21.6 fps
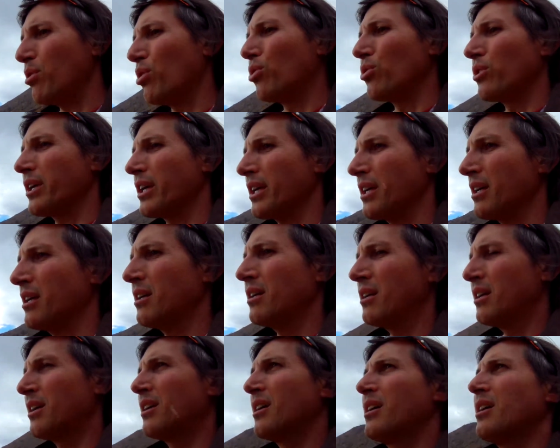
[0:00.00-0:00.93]
pulling
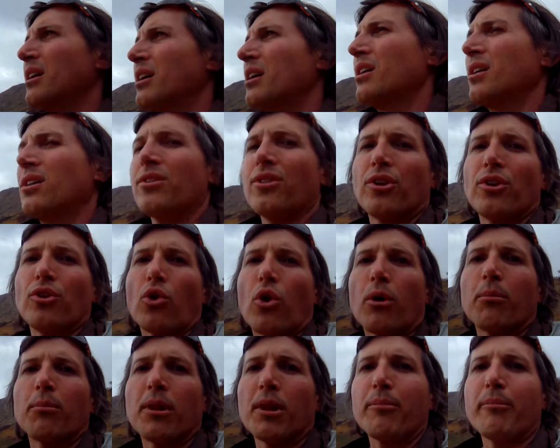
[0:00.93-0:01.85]
the
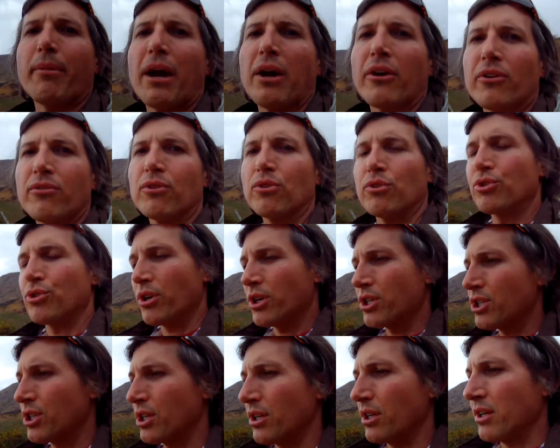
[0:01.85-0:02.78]
normal amount of
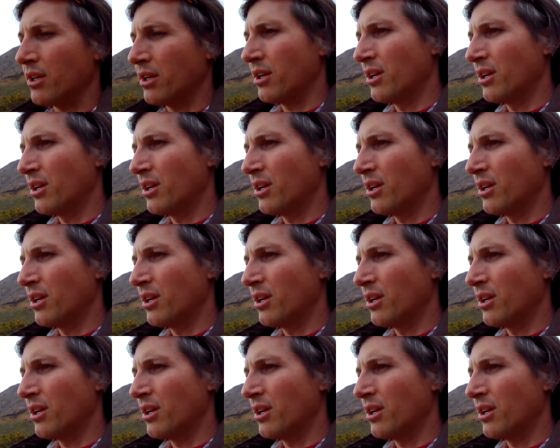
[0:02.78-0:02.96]
nutrition